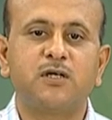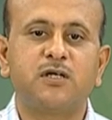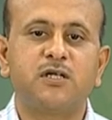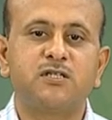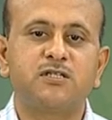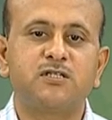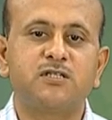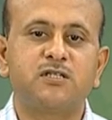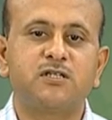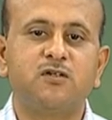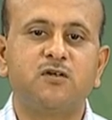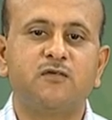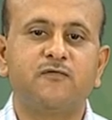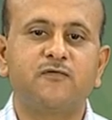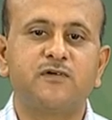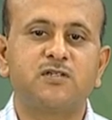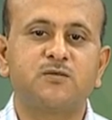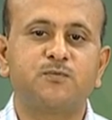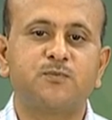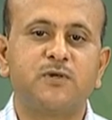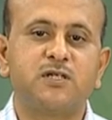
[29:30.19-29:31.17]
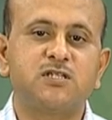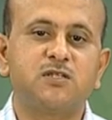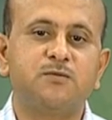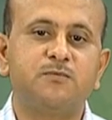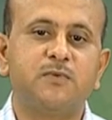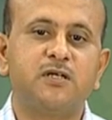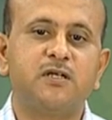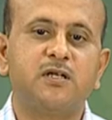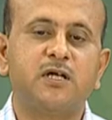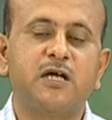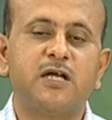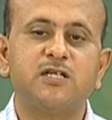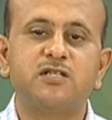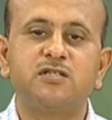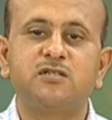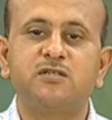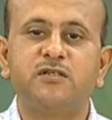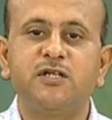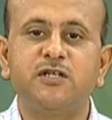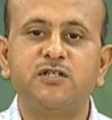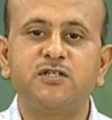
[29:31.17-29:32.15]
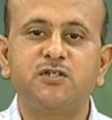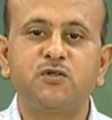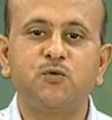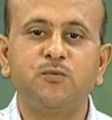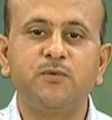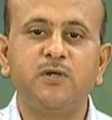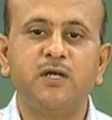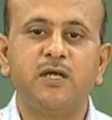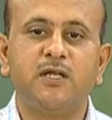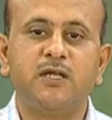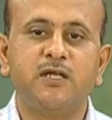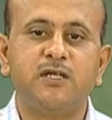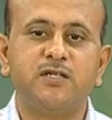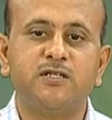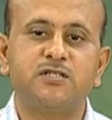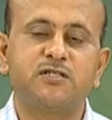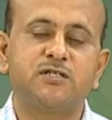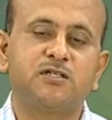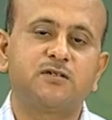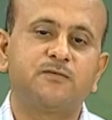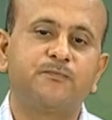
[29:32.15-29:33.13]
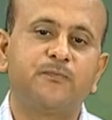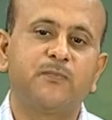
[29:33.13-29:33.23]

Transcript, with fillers: density of a specimen has needs to be enhanced